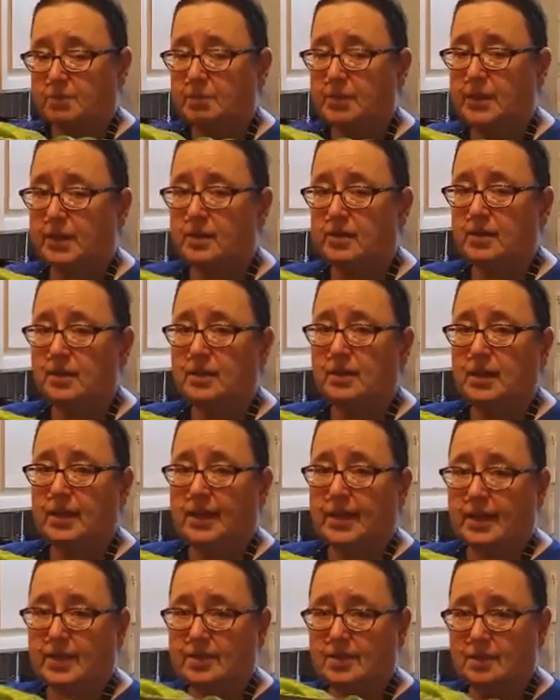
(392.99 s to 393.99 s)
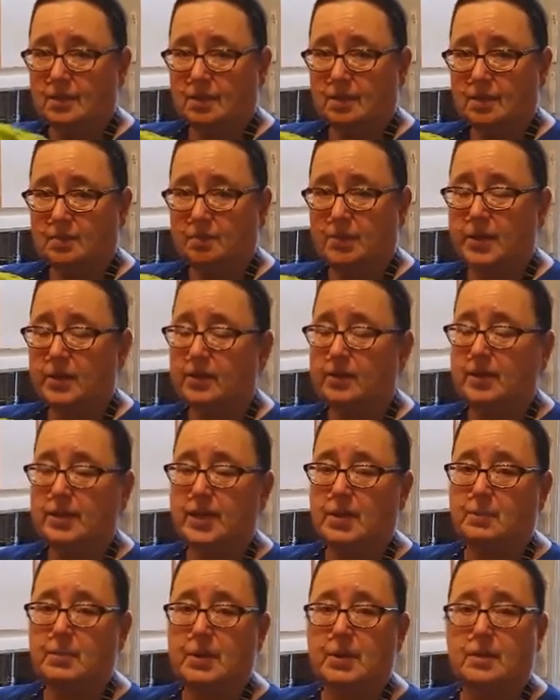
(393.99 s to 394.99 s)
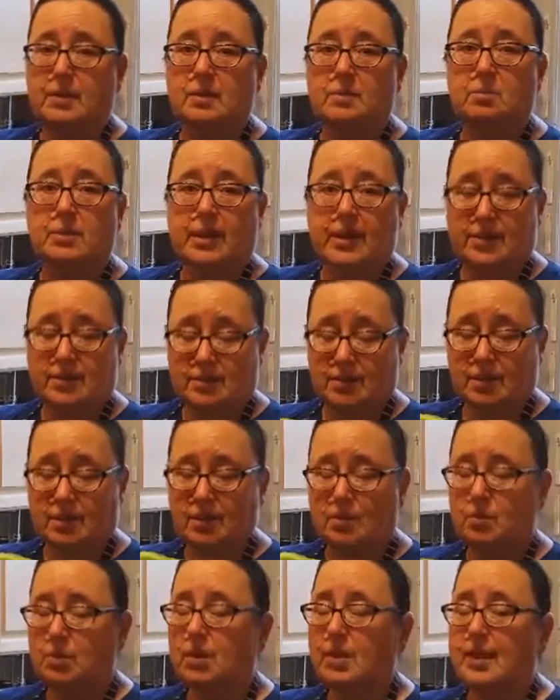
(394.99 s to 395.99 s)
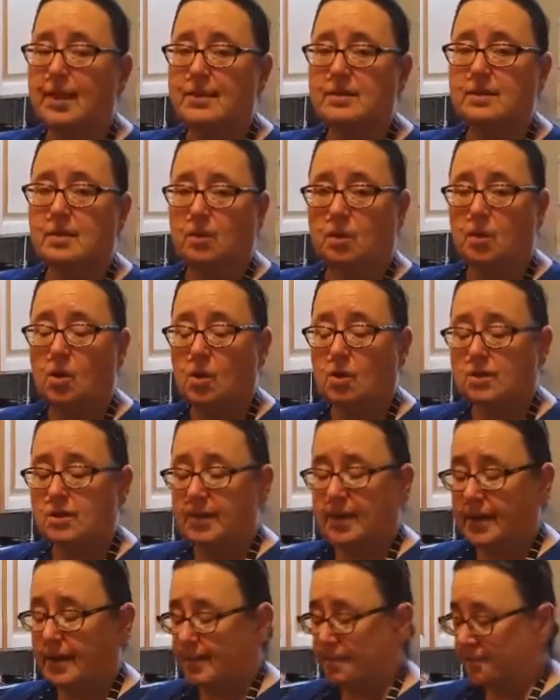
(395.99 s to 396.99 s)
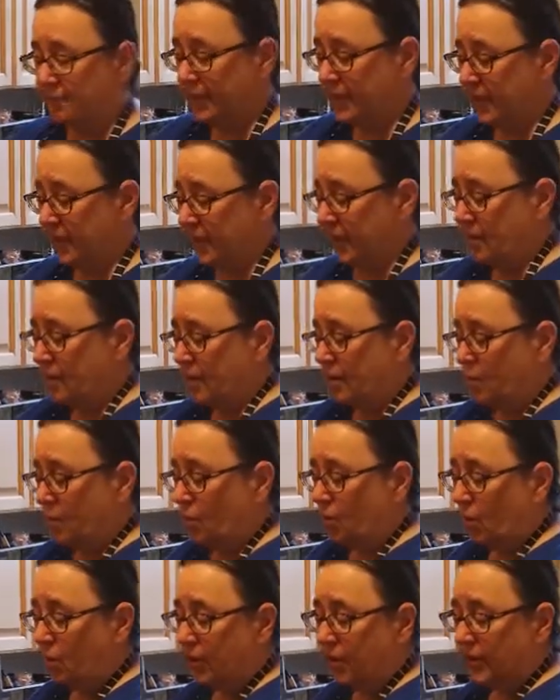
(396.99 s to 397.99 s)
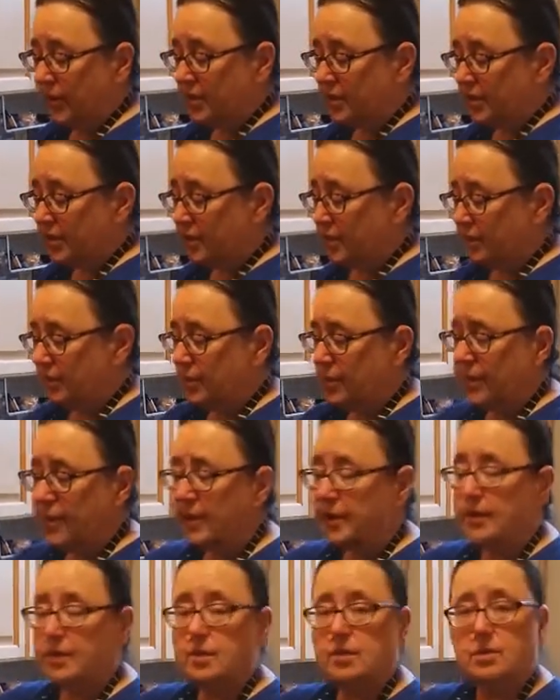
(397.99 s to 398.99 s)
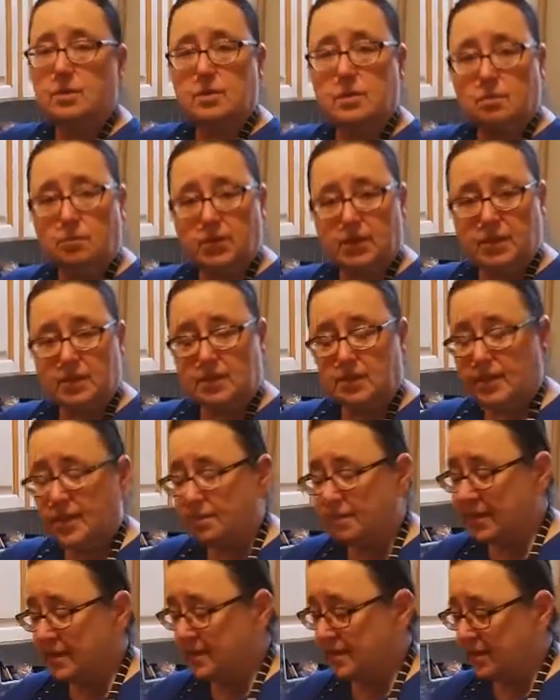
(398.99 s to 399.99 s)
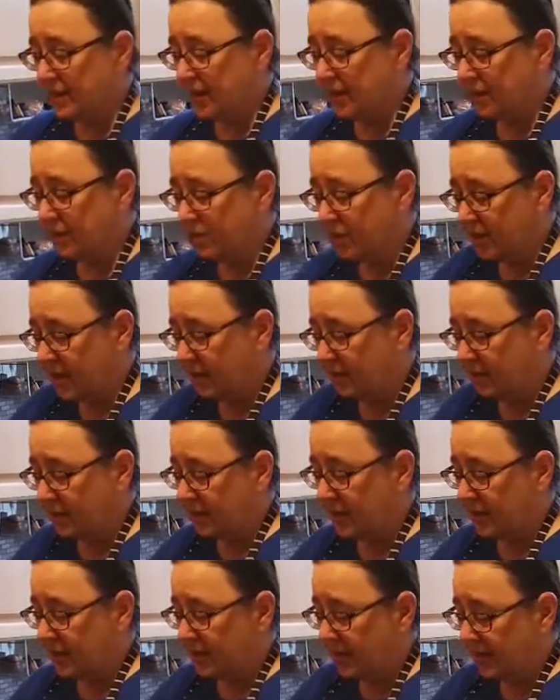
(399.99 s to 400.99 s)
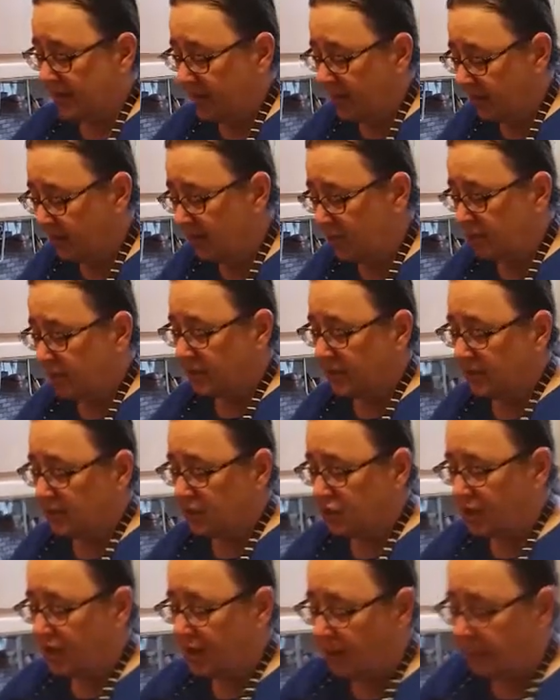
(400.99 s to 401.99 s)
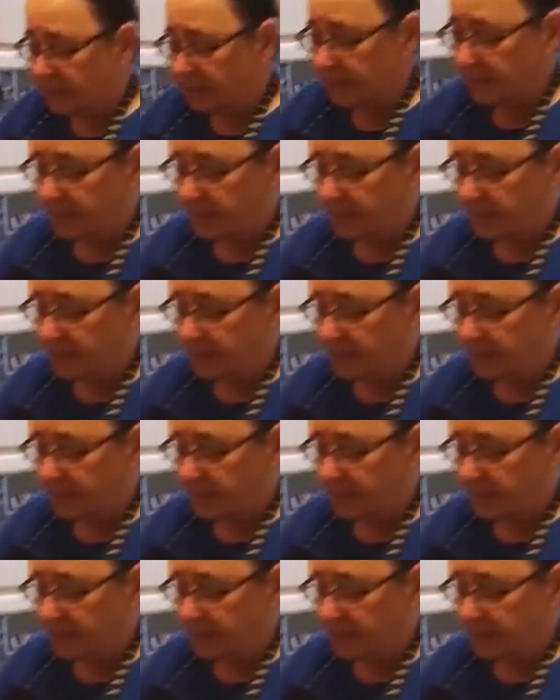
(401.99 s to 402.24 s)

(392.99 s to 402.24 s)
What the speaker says: better than glass, better than keeping it in the plastic. It will last a long time. What we're going to do, I'm going to take my salad choppers and I'm just going to chop it